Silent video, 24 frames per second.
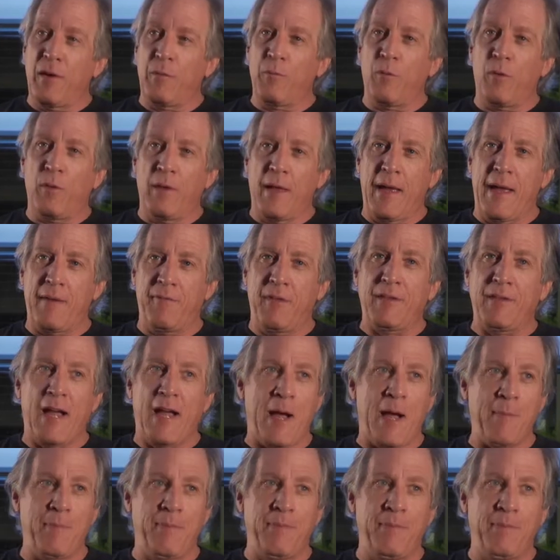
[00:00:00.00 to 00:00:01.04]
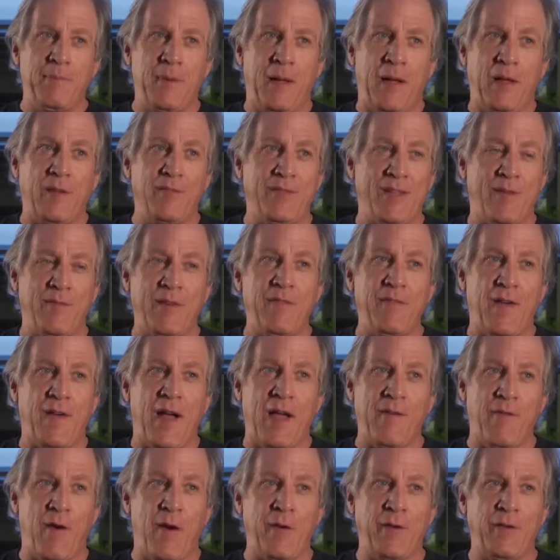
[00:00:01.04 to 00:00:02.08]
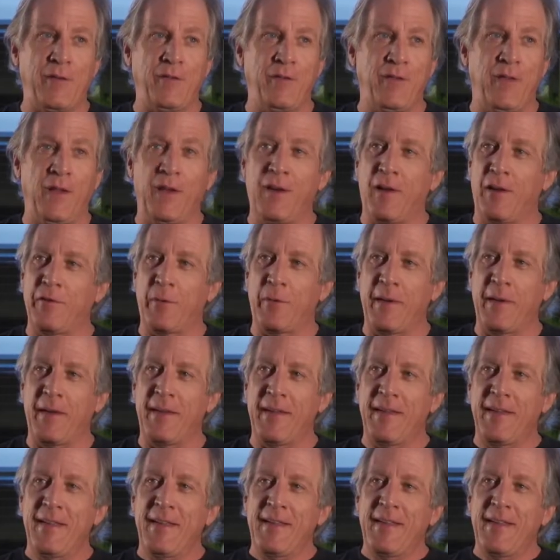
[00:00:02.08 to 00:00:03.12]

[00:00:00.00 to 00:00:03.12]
and we'll have the top 75 artists in the country